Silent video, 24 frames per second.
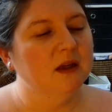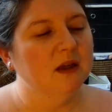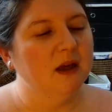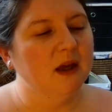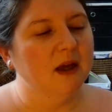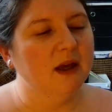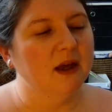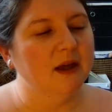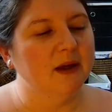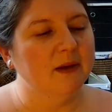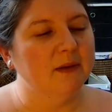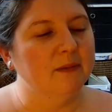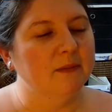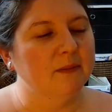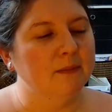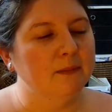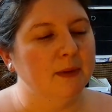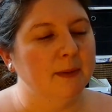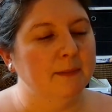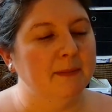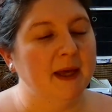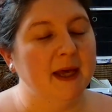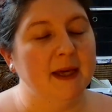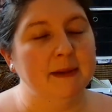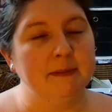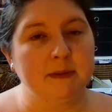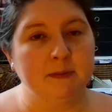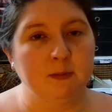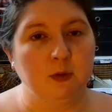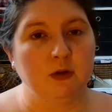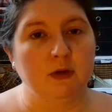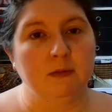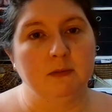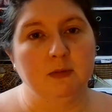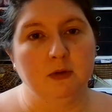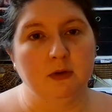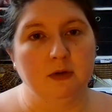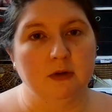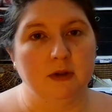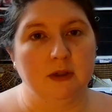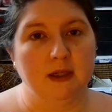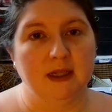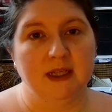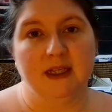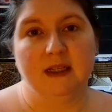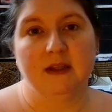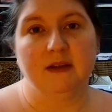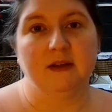lunch. But perhaps more importantly,